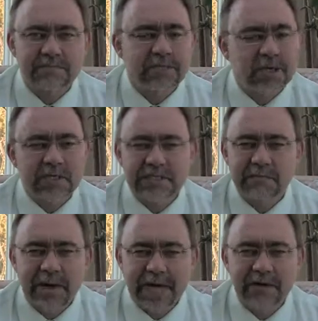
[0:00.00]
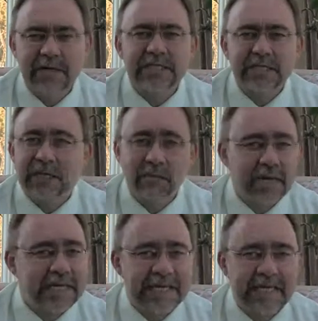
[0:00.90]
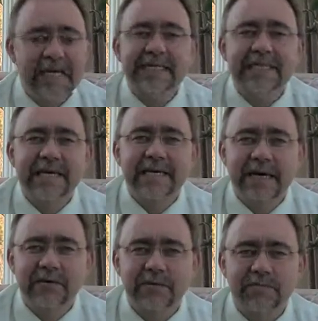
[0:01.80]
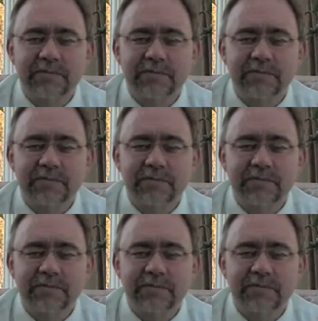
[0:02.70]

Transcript: because the buyer is going to want to kick that tenant out.